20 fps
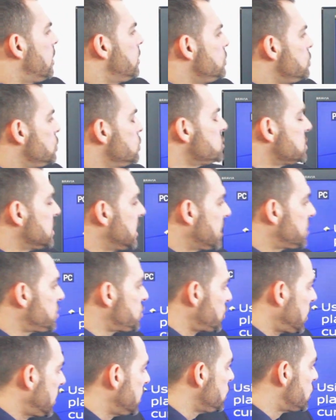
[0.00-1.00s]
Using
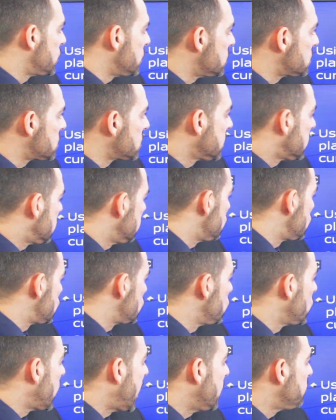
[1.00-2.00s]
exchanges gives
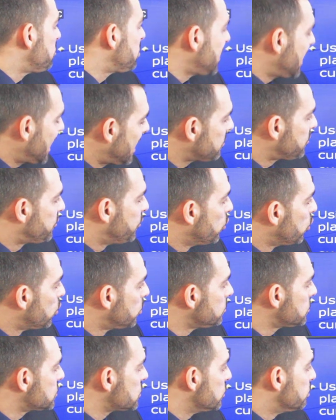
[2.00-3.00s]
you a
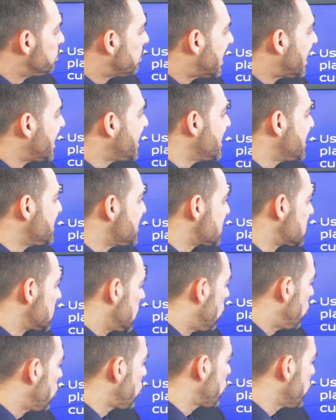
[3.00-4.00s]
platform to buy and
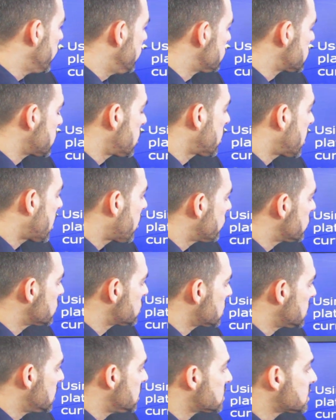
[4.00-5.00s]
sell
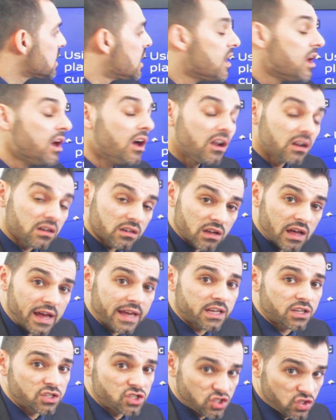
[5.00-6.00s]
cryptocurrencies
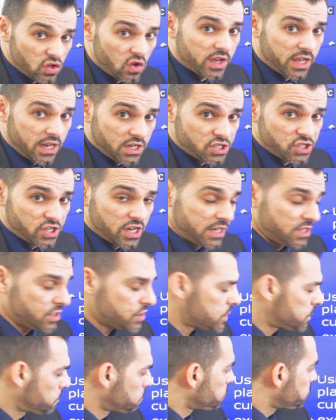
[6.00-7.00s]
like a stock
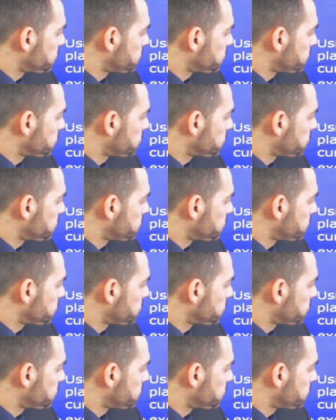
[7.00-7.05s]
exchange.